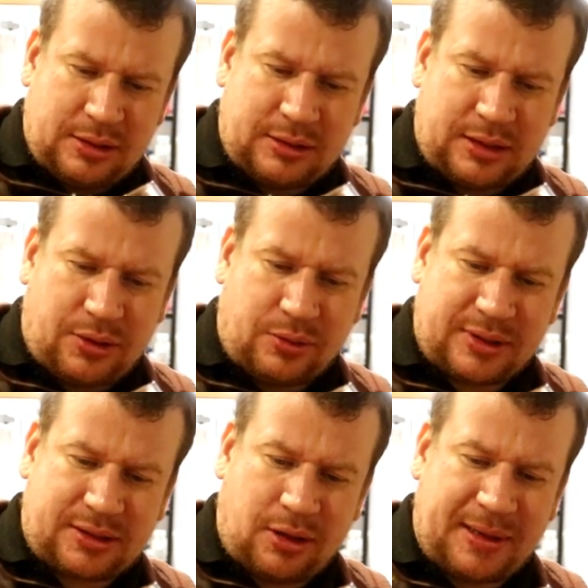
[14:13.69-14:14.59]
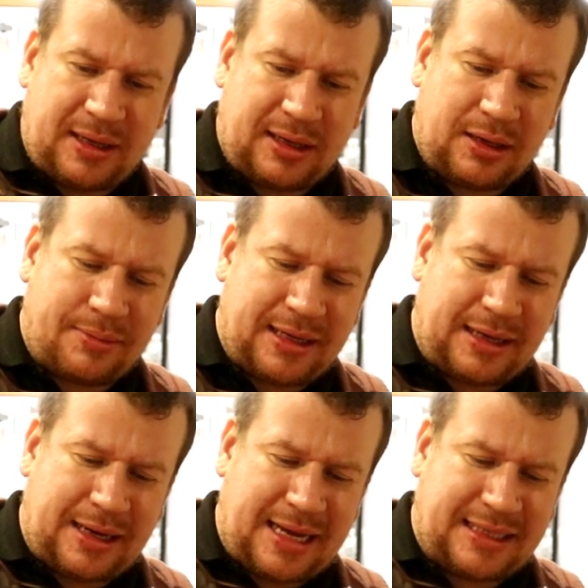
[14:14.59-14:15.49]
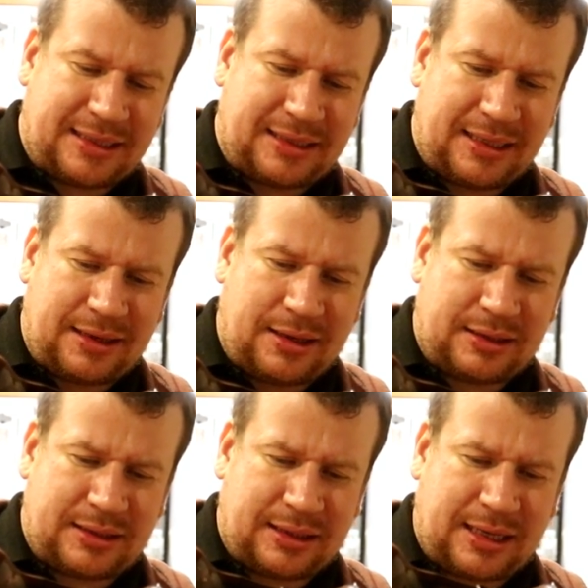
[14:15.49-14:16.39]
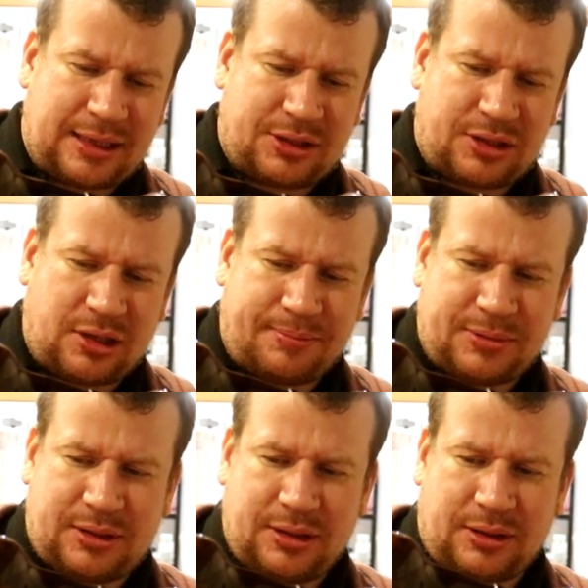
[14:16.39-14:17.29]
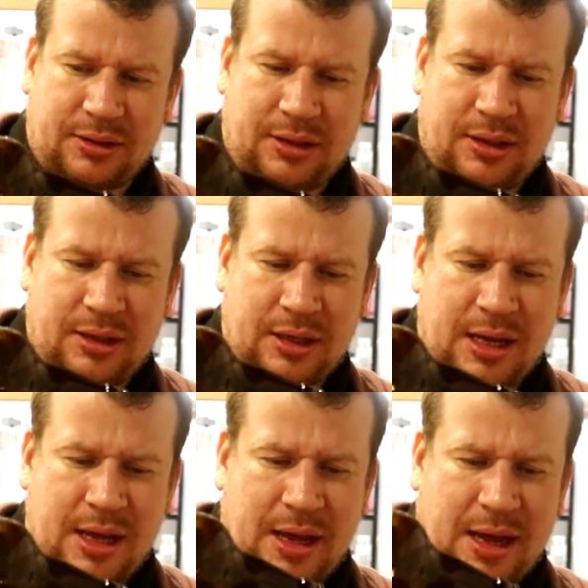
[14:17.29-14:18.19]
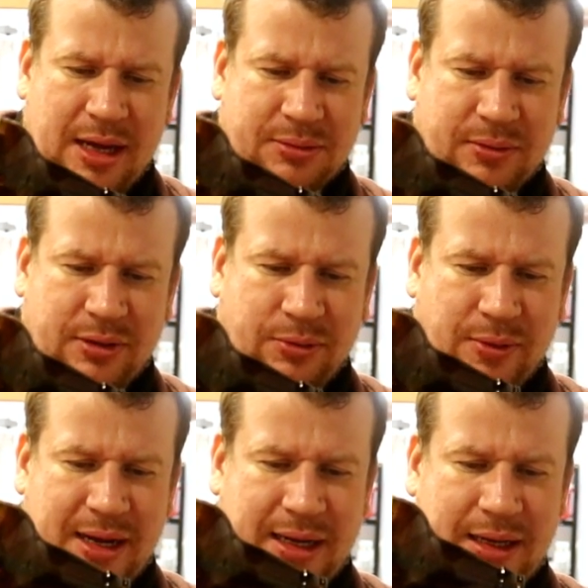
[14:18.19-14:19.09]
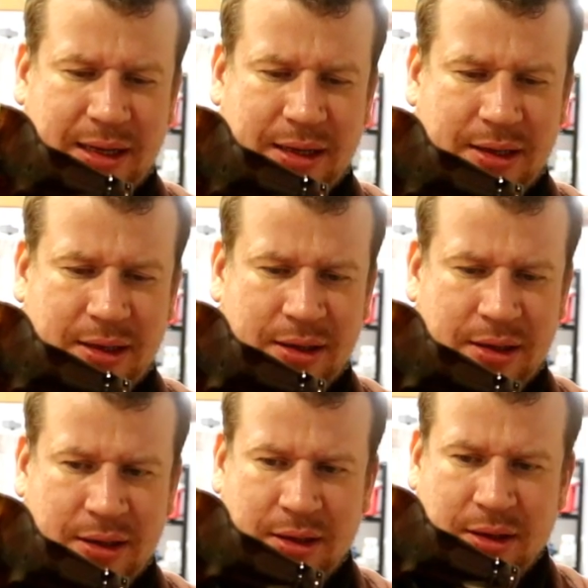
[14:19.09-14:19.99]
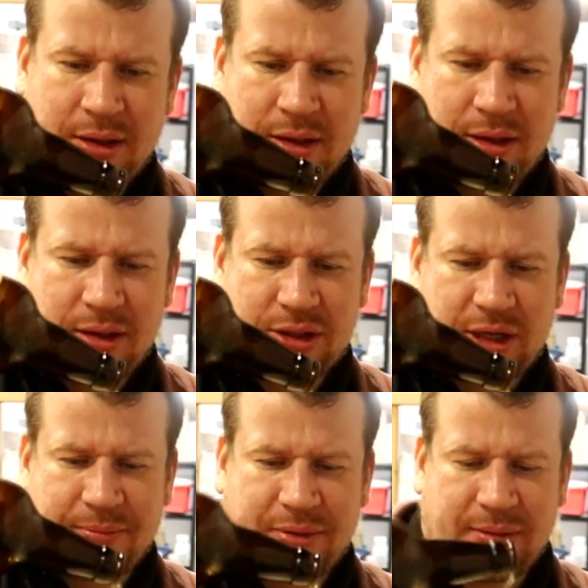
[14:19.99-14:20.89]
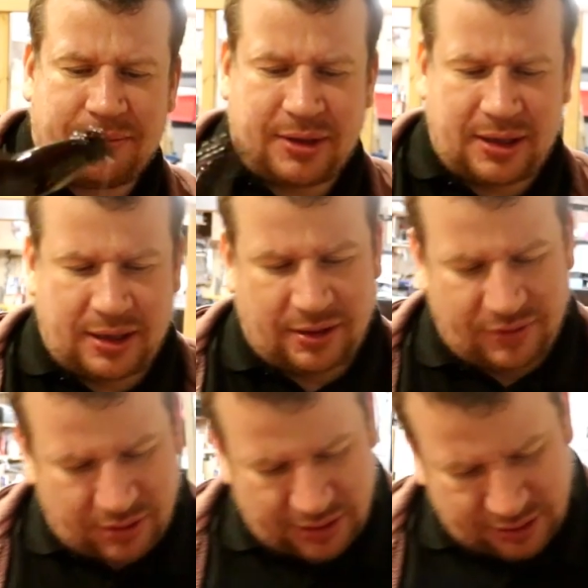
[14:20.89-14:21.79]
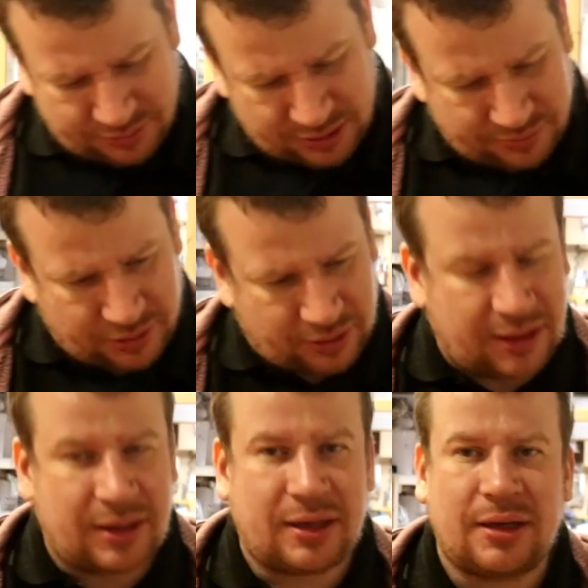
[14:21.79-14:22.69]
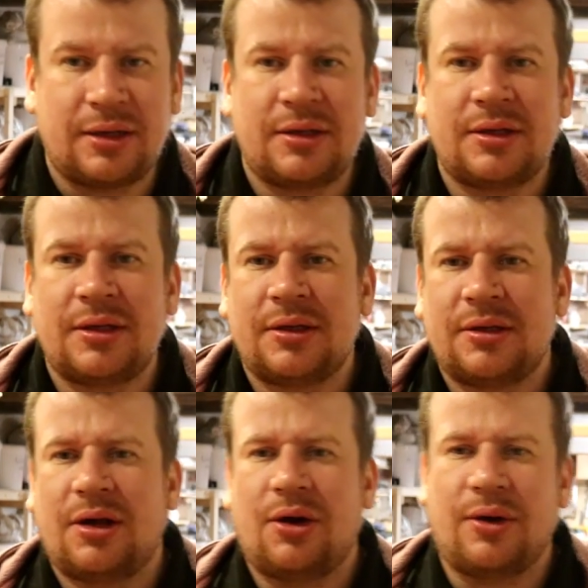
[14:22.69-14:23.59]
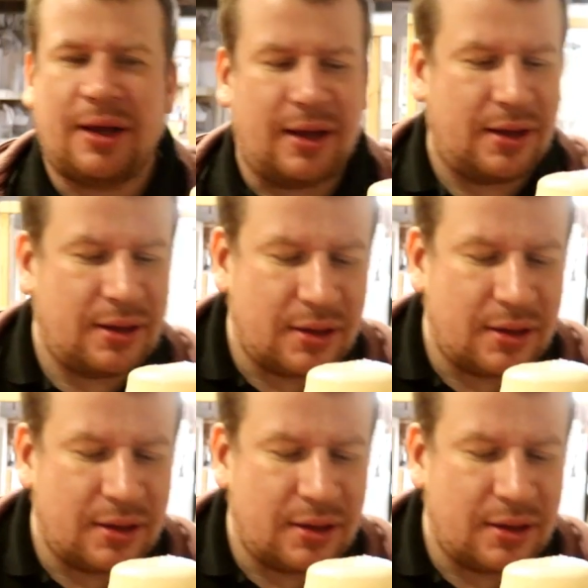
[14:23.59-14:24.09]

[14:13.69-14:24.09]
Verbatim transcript: So we'll stop in a little bit later tonight to get the job done as we're away at the Champion Beer of Nottingham tomorrow. Oh yeah.